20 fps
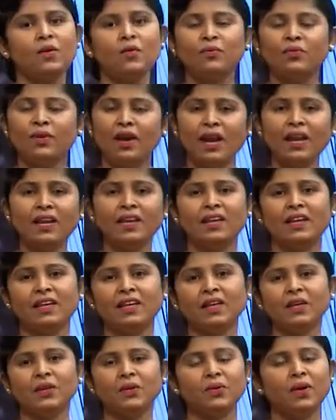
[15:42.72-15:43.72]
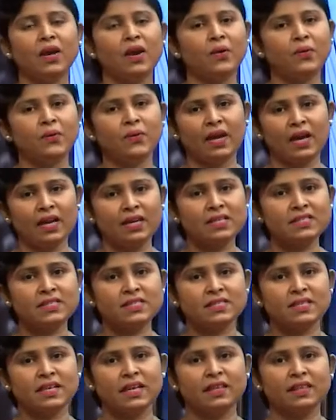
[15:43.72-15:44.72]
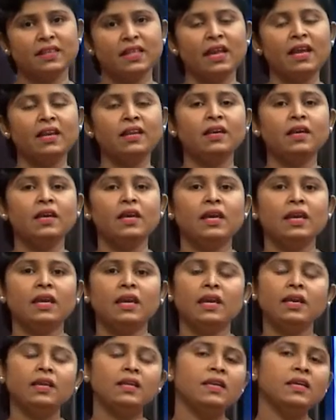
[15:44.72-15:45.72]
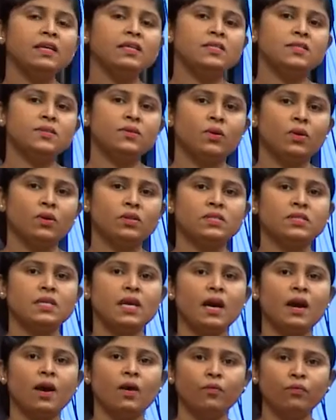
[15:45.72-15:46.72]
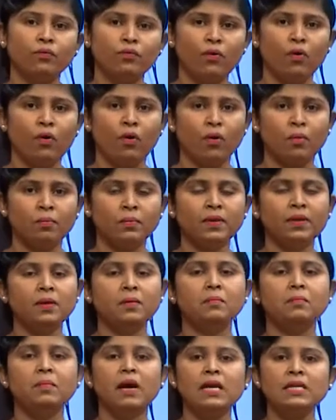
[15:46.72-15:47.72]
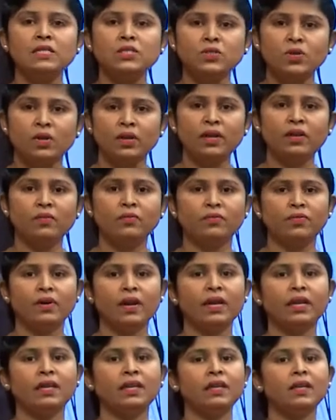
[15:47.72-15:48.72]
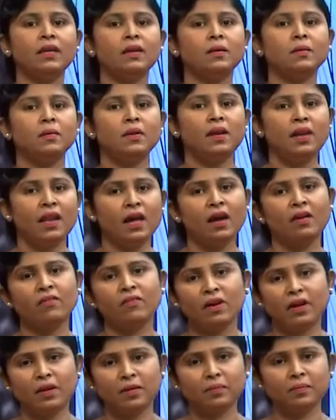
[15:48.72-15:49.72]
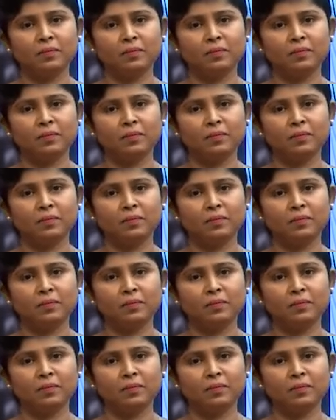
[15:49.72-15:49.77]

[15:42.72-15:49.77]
finally, you have to understand that igneous rocks are formed by solidifying lava.